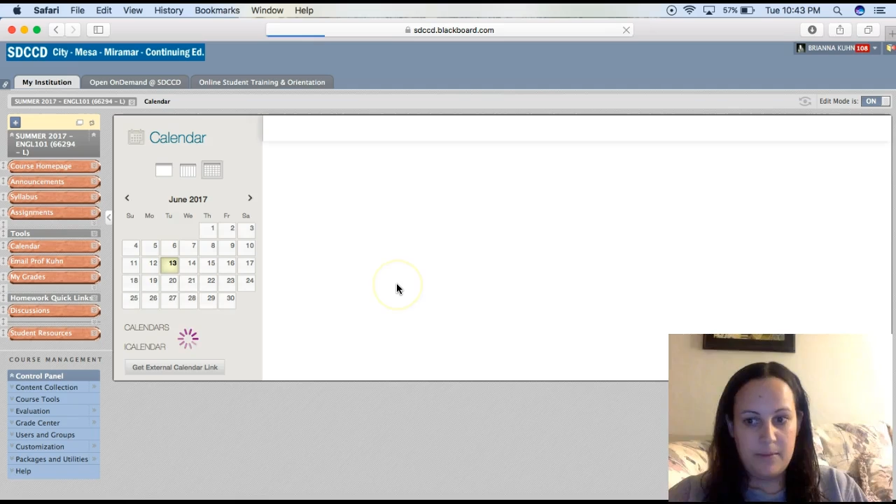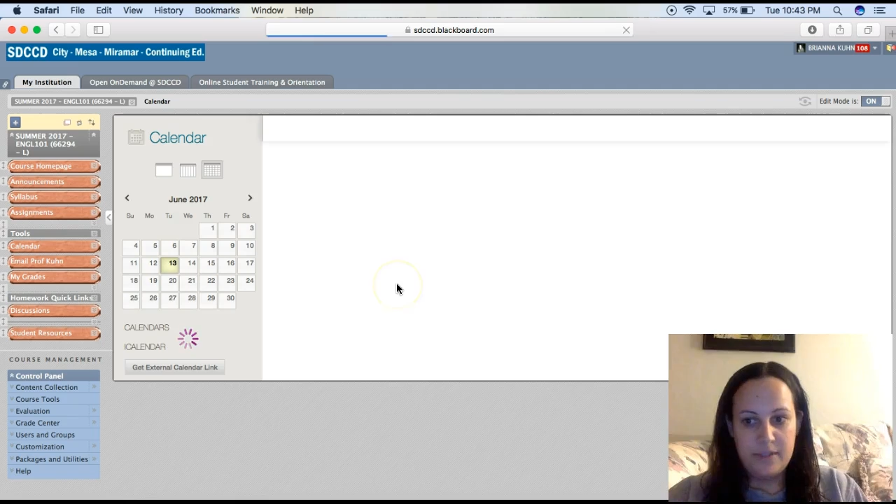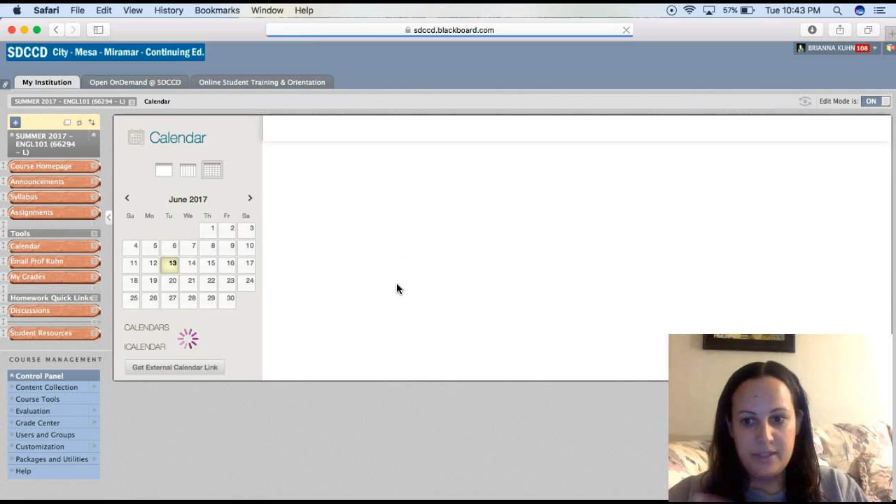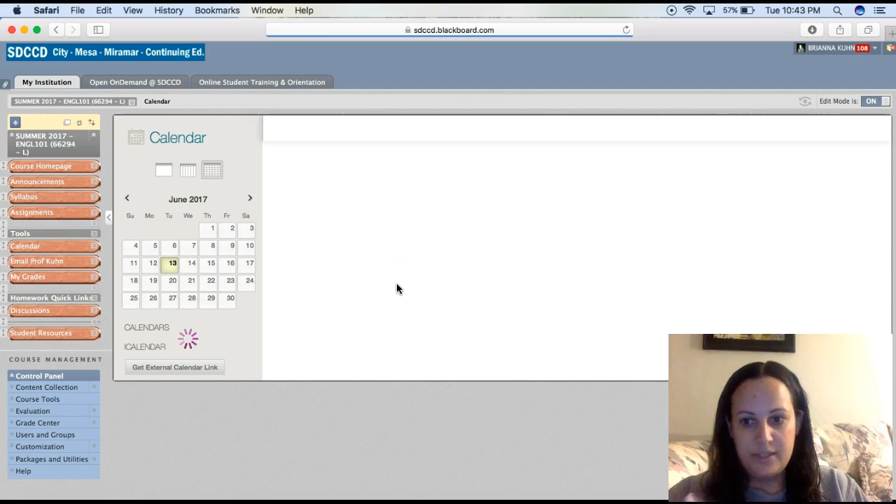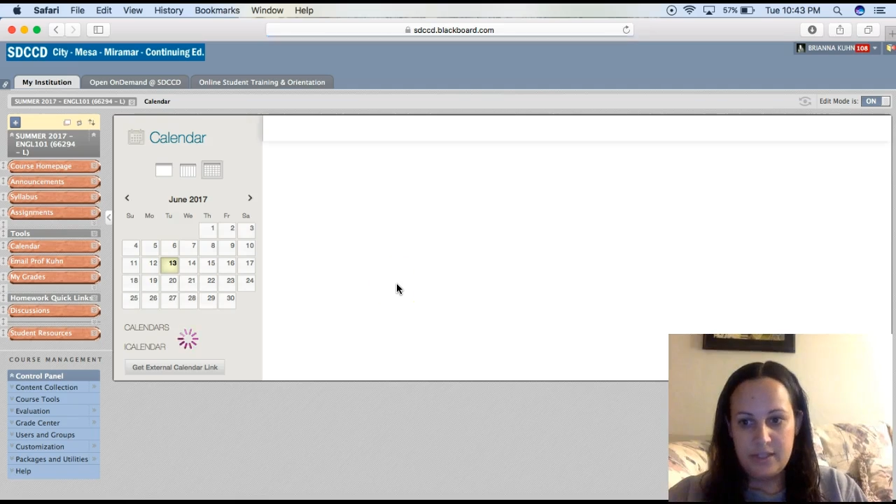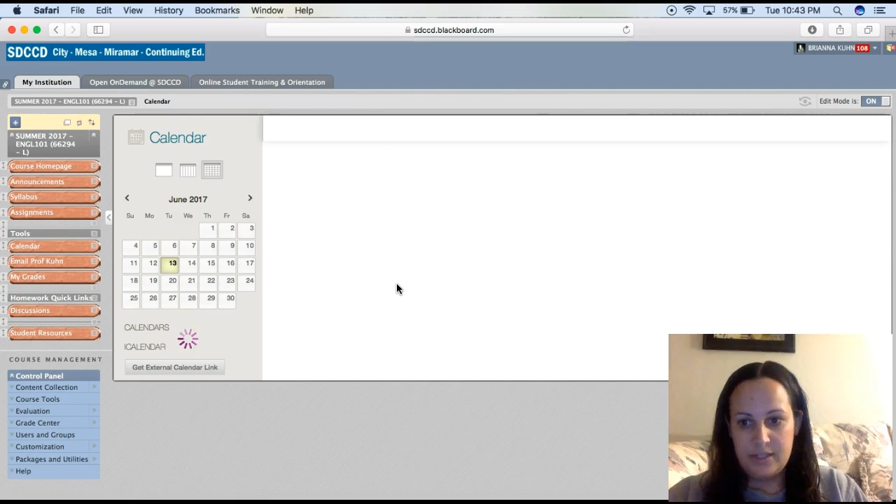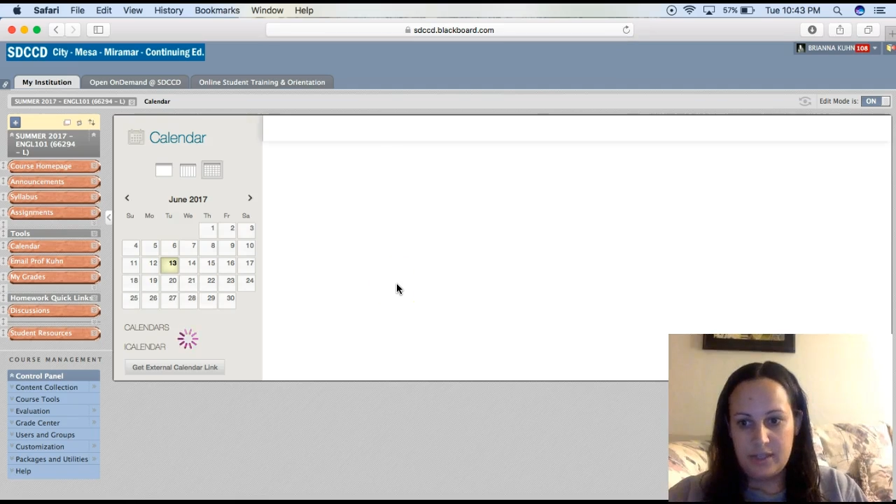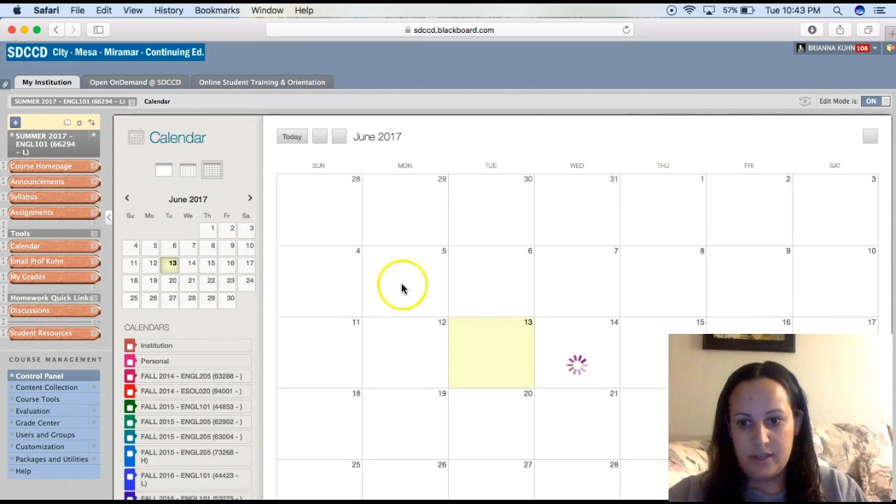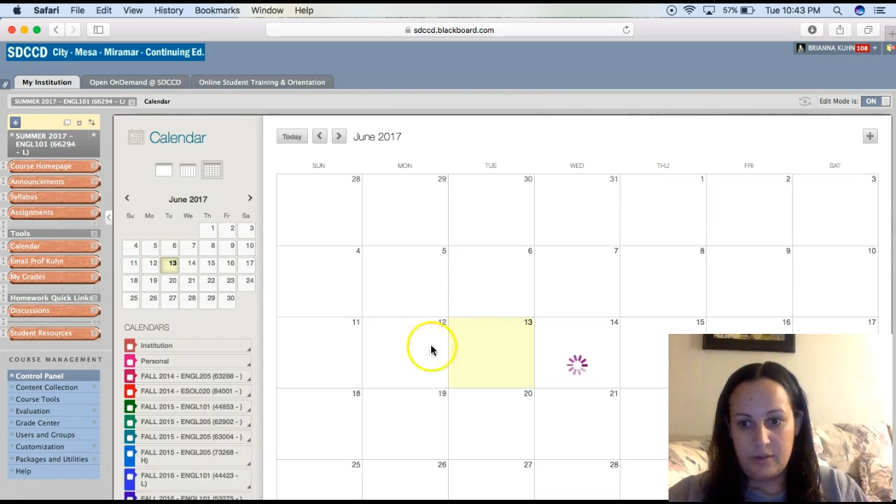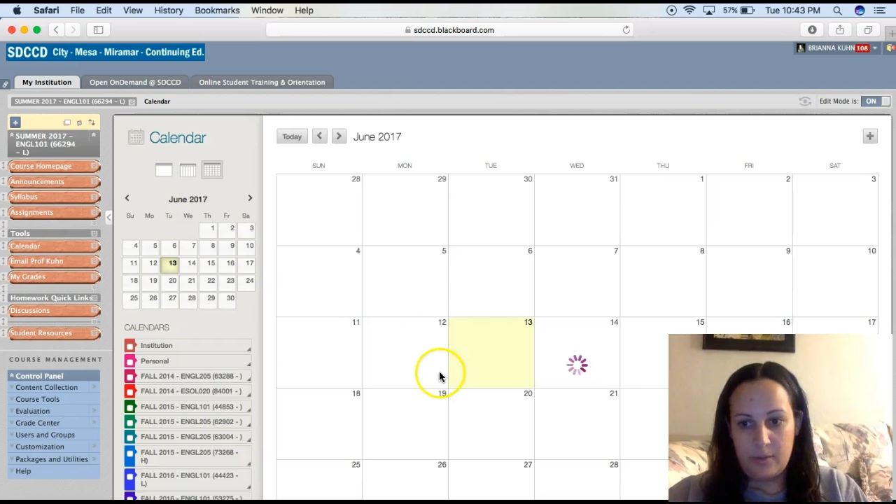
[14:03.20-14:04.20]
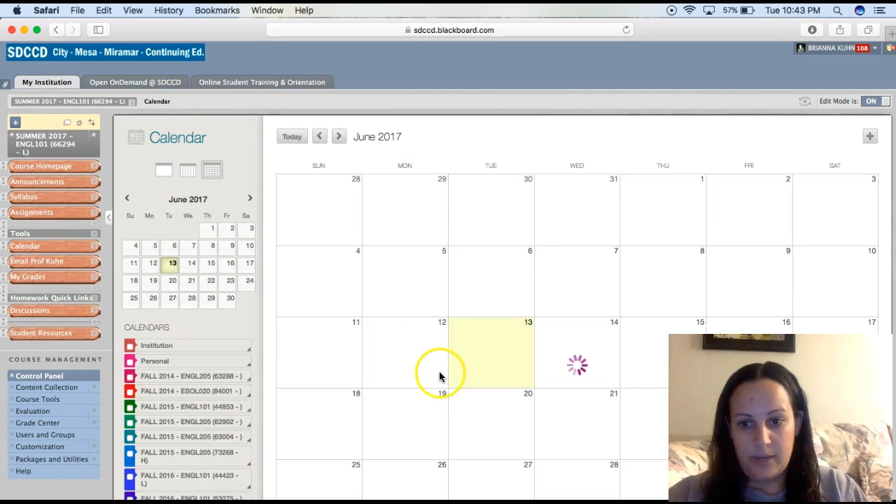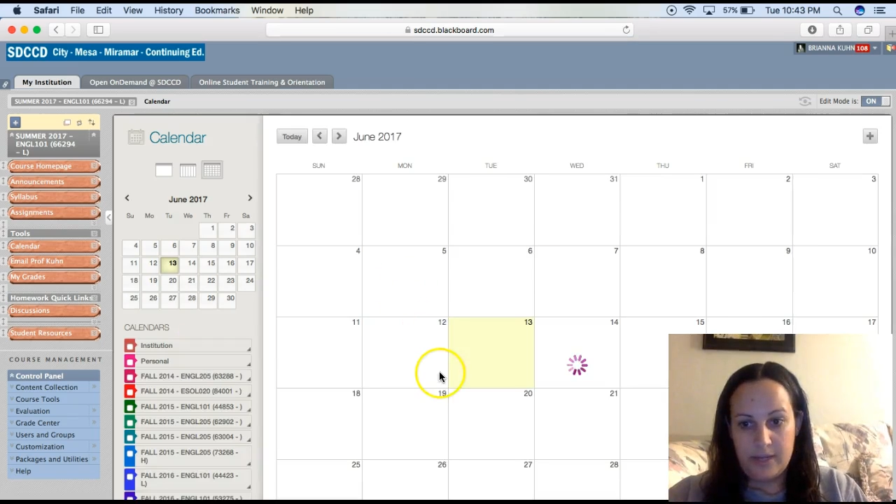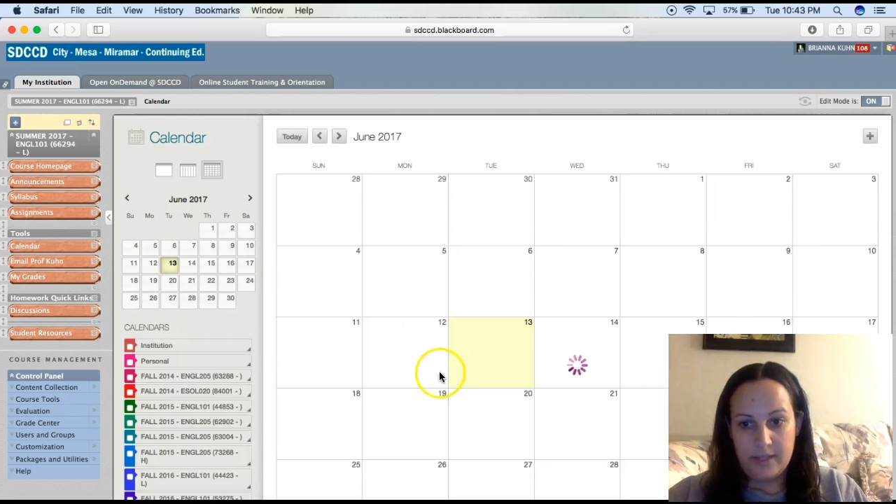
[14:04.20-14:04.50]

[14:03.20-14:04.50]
this is just another way to